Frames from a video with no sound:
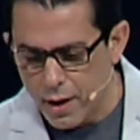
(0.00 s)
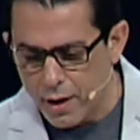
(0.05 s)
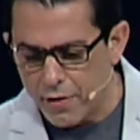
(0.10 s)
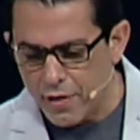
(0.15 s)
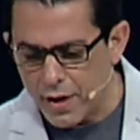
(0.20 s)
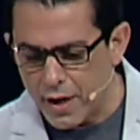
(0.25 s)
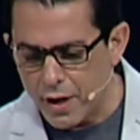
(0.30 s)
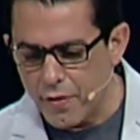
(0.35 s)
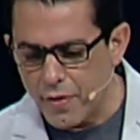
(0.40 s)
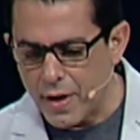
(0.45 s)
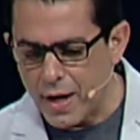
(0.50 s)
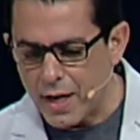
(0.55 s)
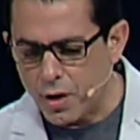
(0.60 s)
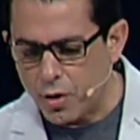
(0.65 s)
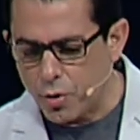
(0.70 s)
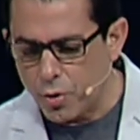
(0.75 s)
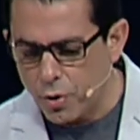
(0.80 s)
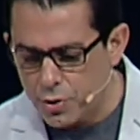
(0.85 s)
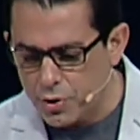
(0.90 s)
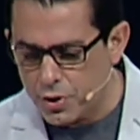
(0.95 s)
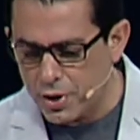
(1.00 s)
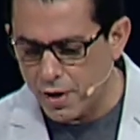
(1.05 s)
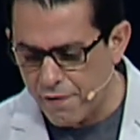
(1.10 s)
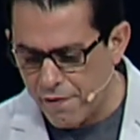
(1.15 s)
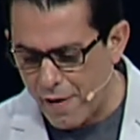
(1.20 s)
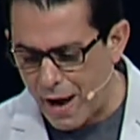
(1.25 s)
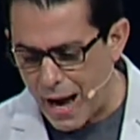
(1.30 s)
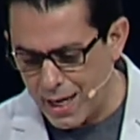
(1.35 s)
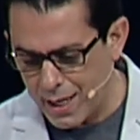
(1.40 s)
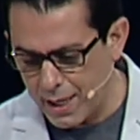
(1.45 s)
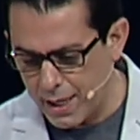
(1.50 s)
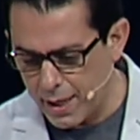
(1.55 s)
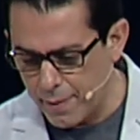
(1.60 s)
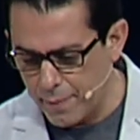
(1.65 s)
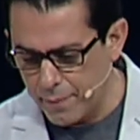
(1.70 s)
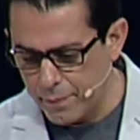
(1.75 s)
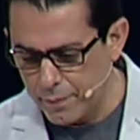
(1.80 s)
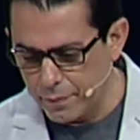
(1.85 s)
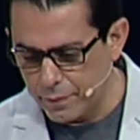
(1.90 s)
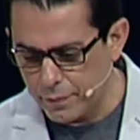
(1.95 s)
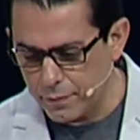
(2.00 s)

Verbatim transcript: there they crucified him